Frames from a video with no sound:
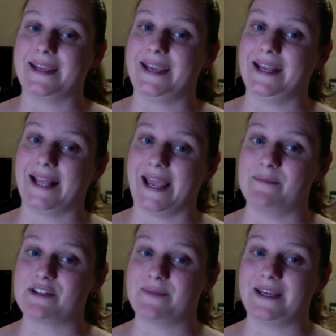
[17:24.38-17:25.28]
It
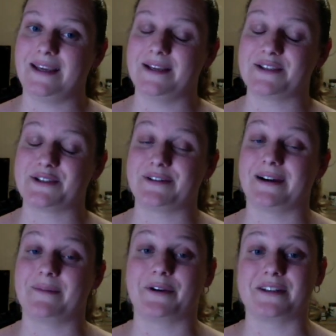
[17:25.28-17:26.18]
came to me, so
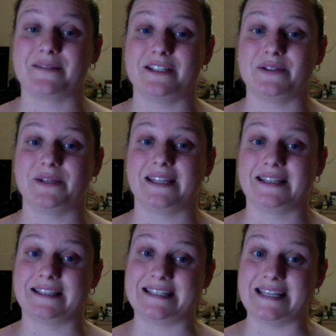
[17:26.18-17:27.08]
I'm going to be doing
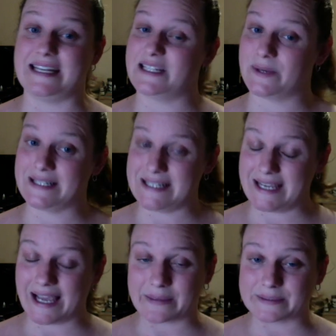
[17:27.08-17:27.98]
the D20
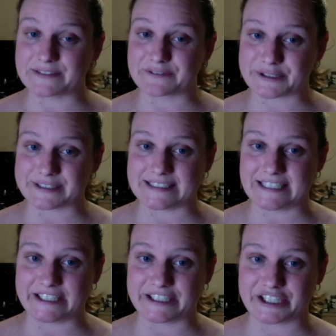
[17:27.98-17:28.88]
hours of cross
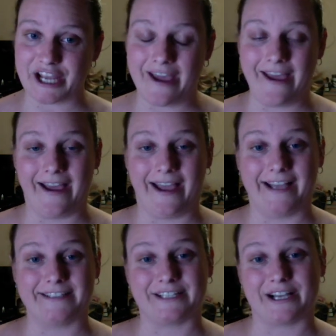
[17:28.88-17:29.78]
stitch,
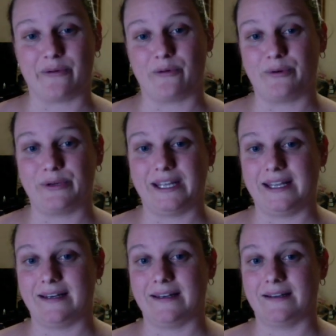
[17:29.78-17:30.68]
and I will put
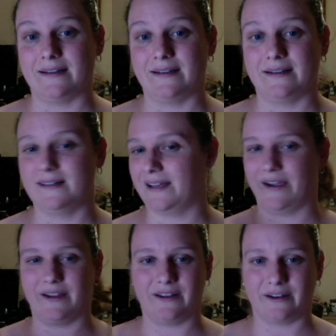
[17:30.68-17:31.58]
in, no,
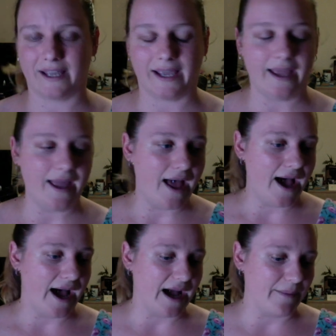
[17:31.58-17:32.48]
you don't
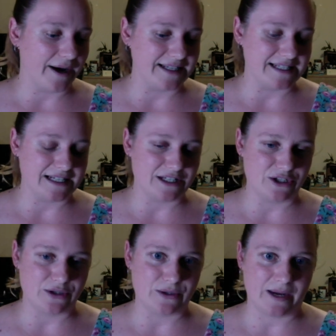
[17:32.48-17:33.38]
care, I did
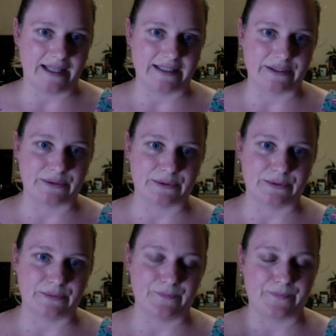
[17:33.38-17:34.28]
do a little